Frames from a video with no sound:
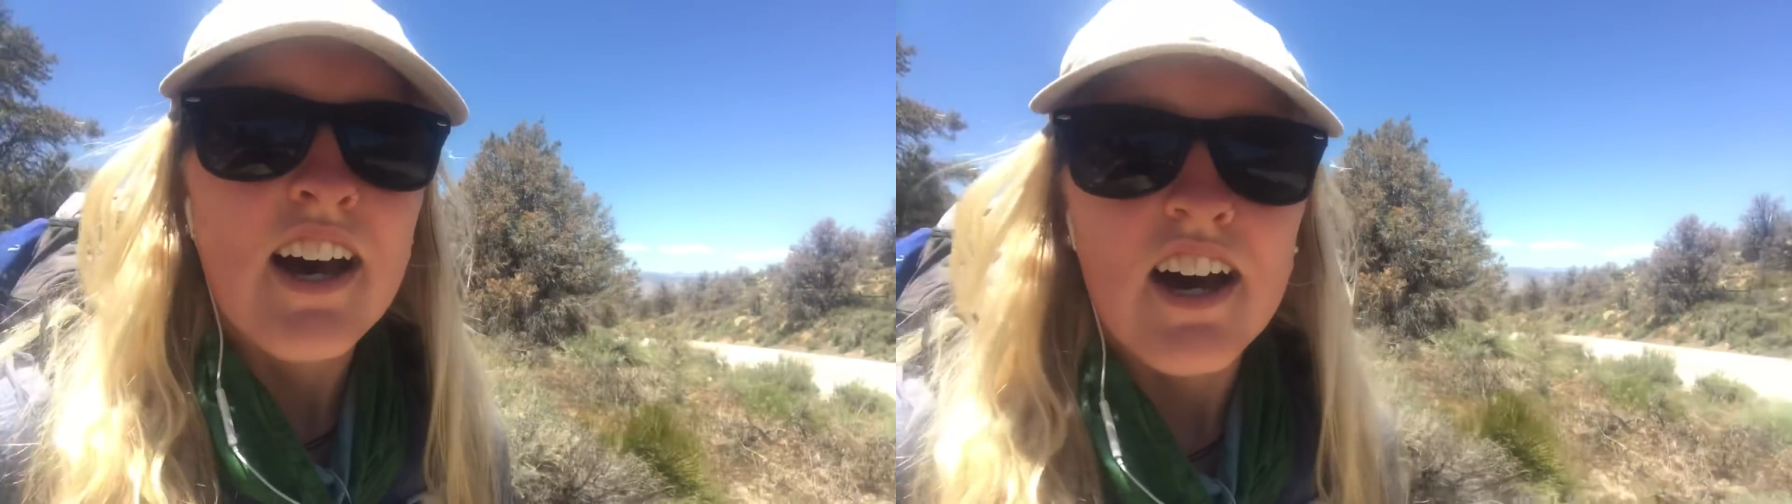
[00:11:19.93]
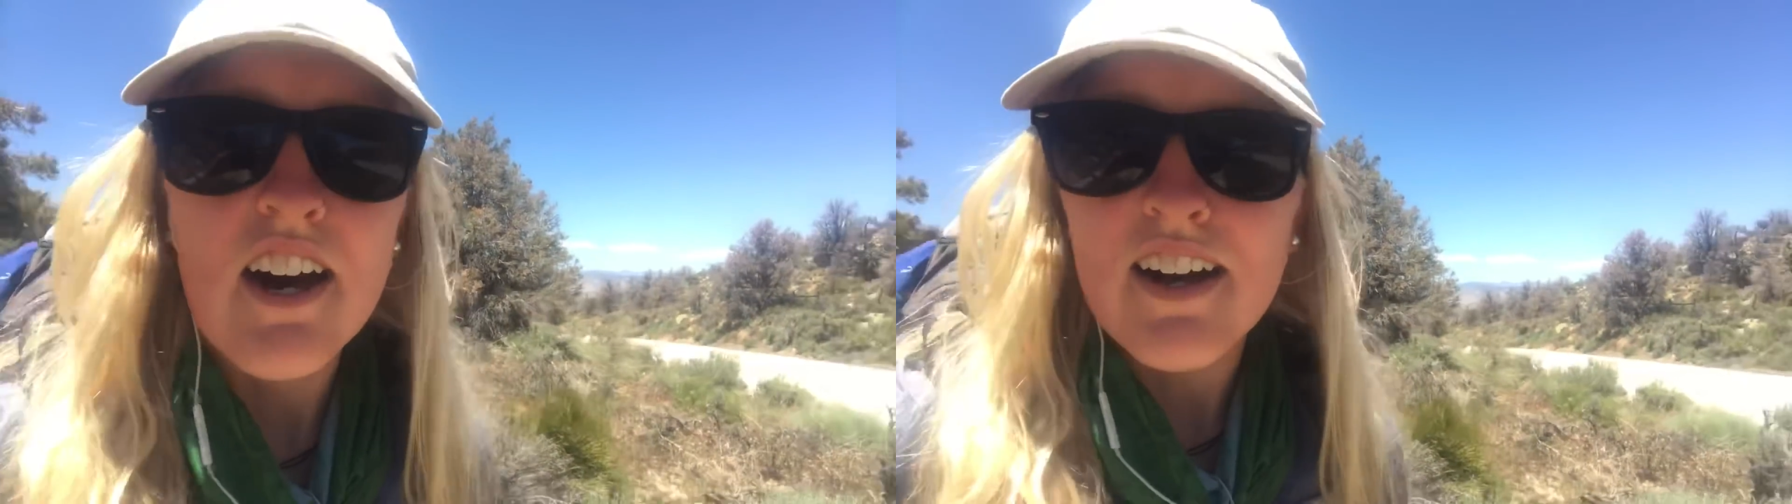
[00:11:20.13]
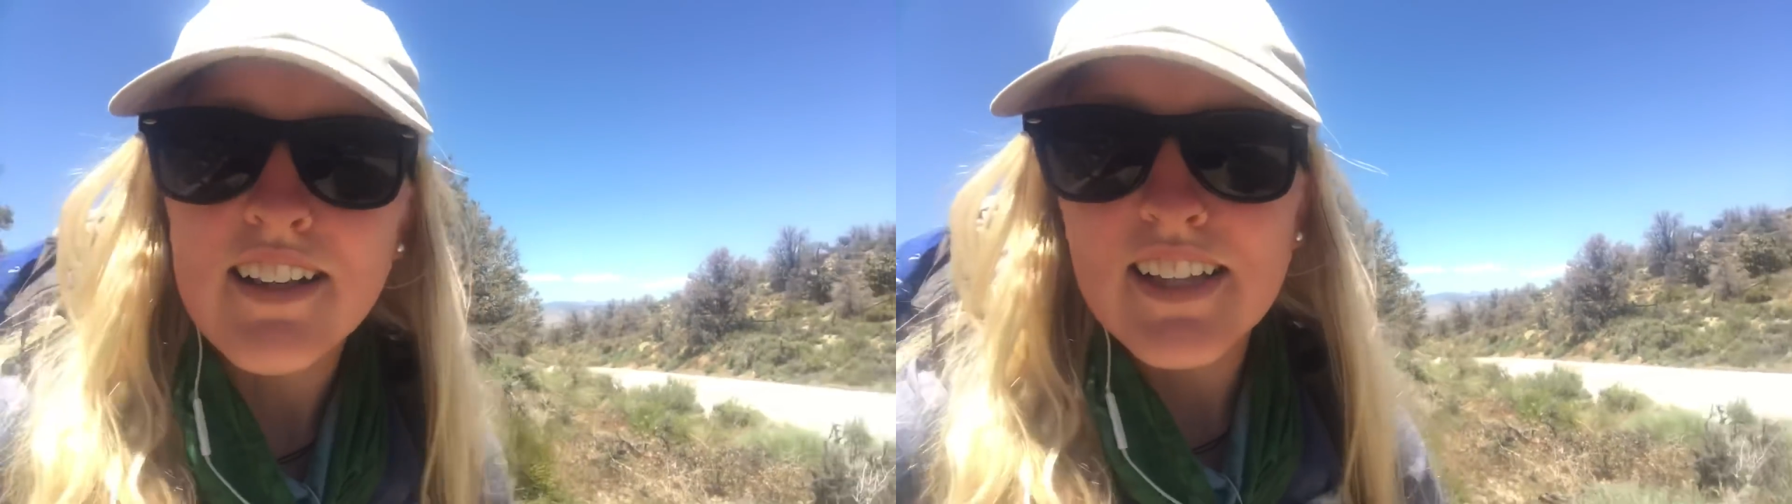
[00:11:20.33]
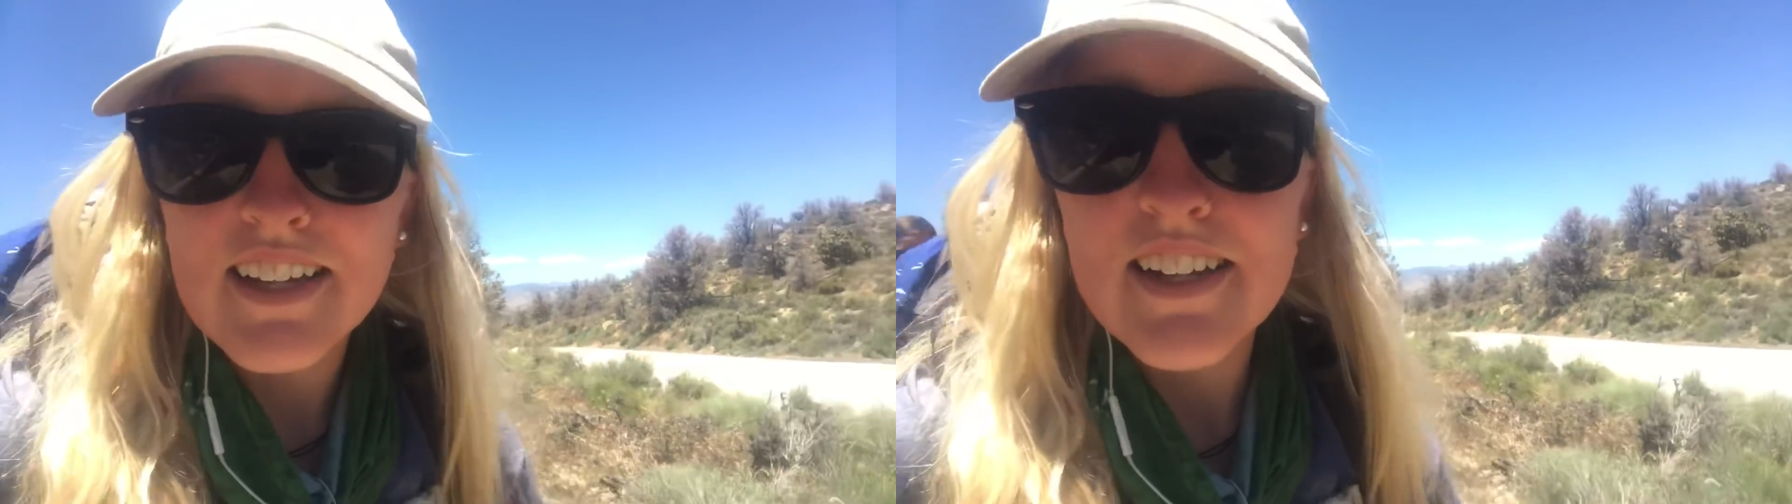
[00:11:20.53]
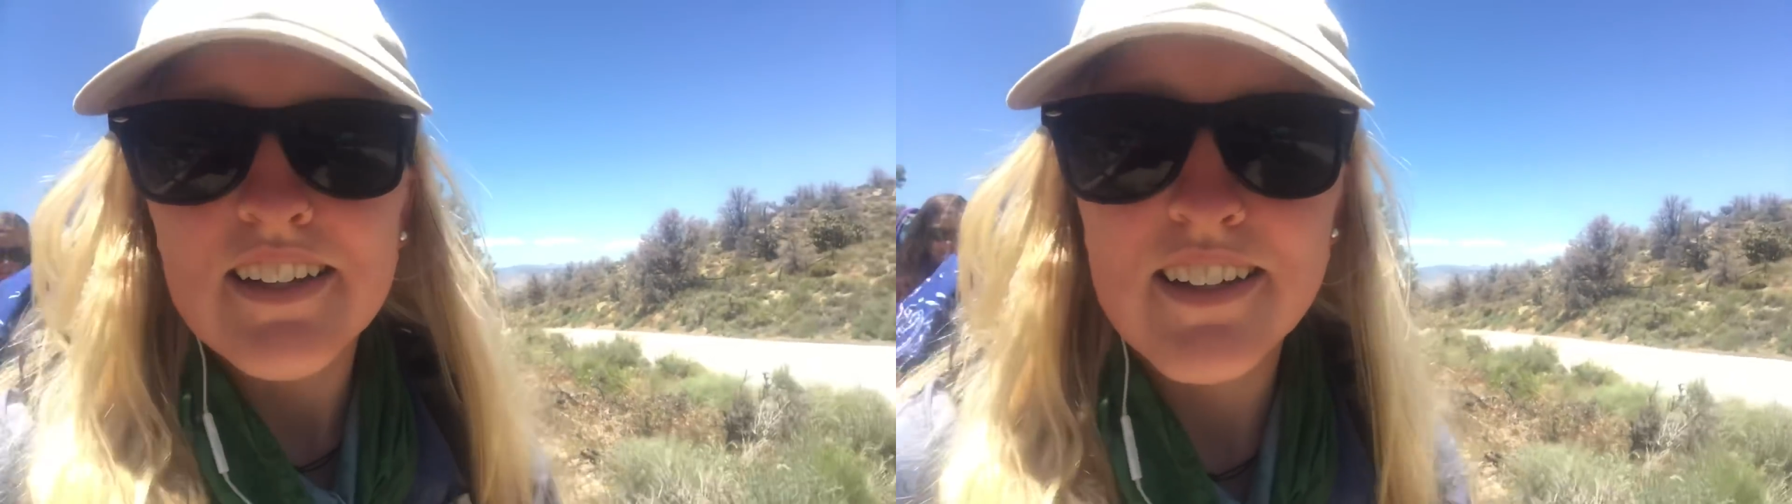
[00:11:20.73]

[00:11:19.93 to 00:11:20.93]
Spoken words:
Holla